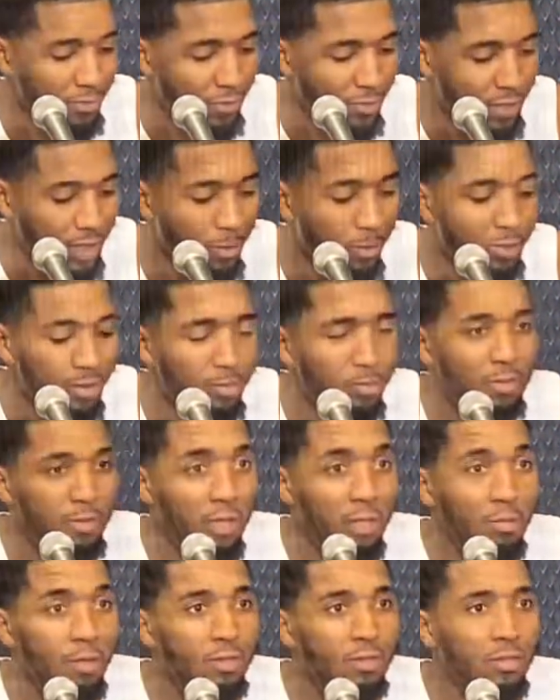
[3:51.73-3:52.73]
gave me some
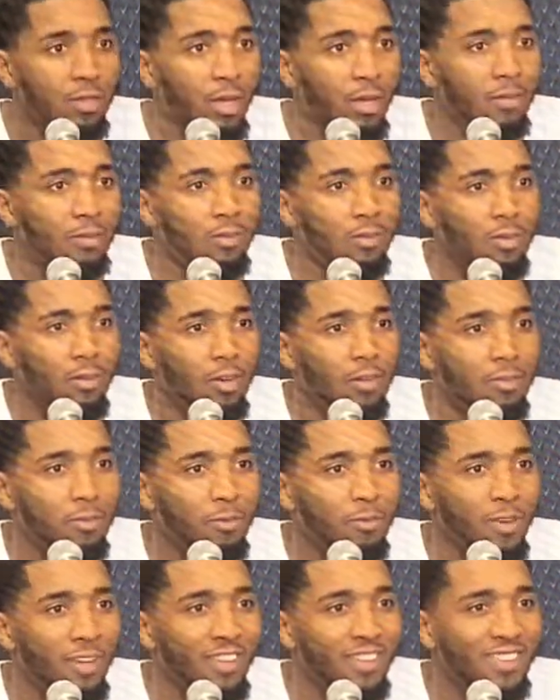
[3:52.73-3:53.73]
sleepless nights, you know, as a
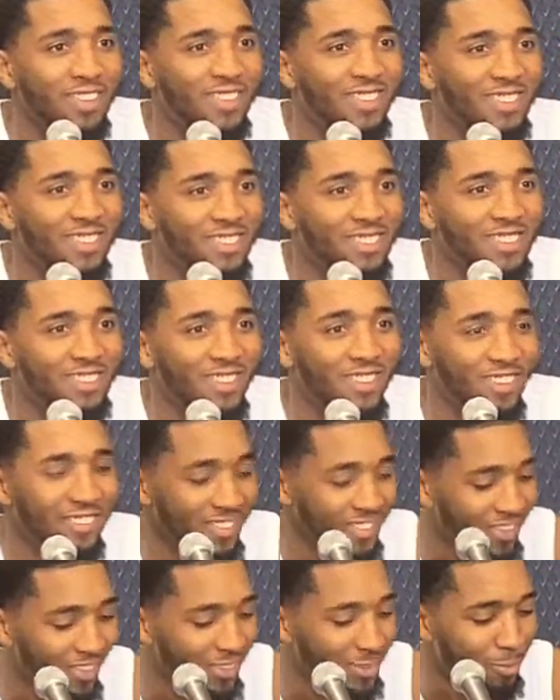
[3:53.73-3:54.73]
fan. So,
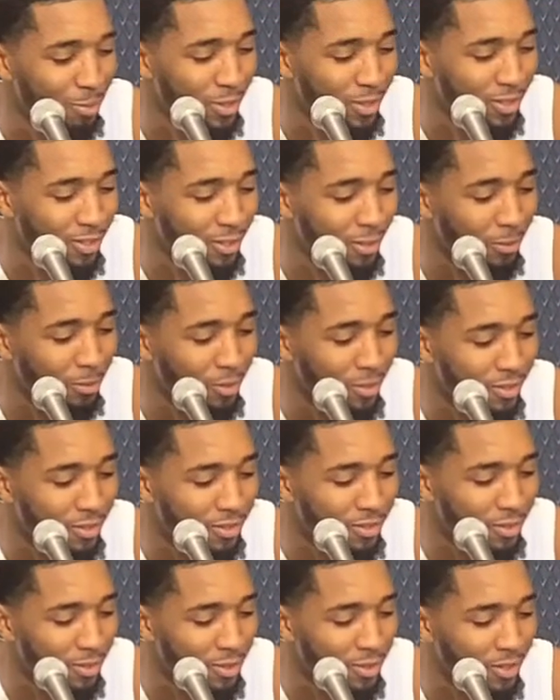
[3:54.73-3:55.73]
you know, it's pretty dope what he's
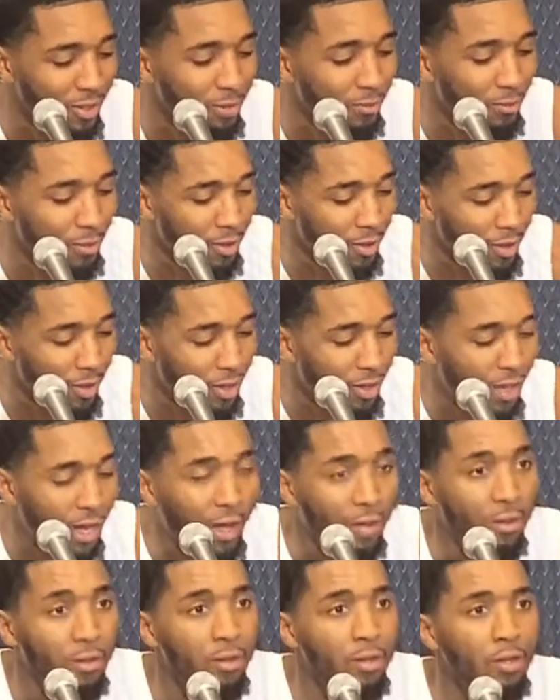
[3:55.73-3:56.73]
done for here and
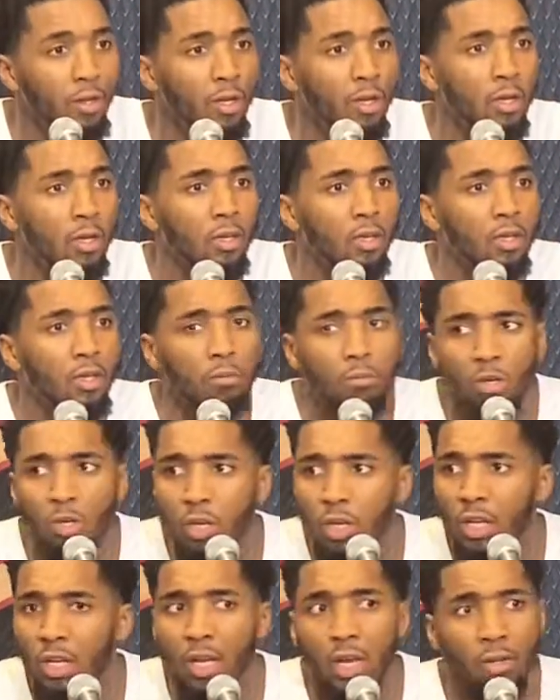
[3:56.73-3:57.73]
how the
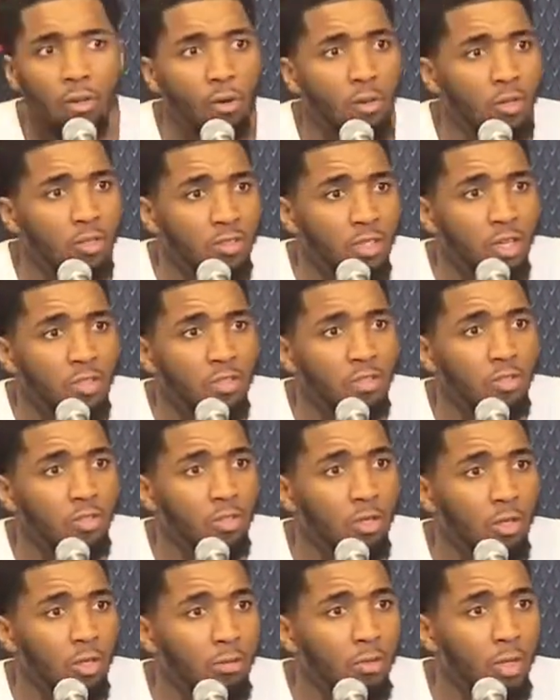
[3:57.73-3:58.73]
community, how the organization
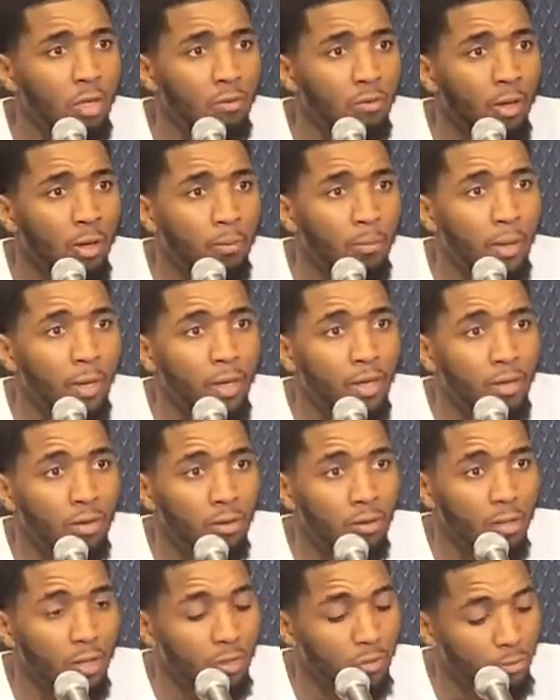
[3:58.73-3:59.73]
showed him love right back. You
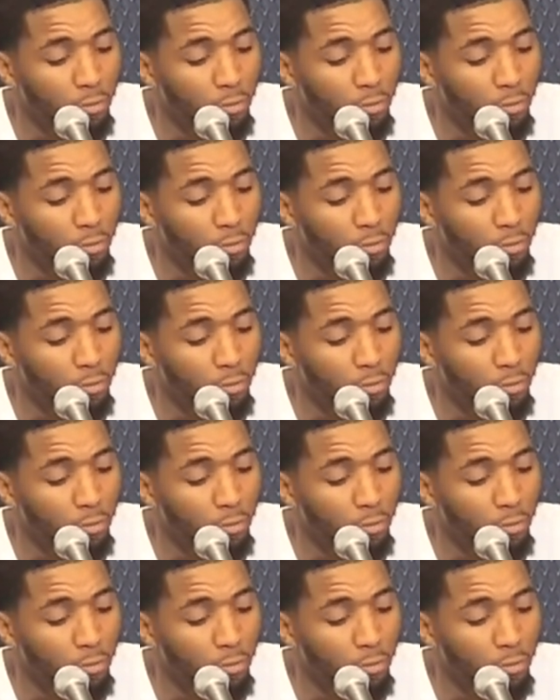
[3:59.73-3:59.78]
know, that's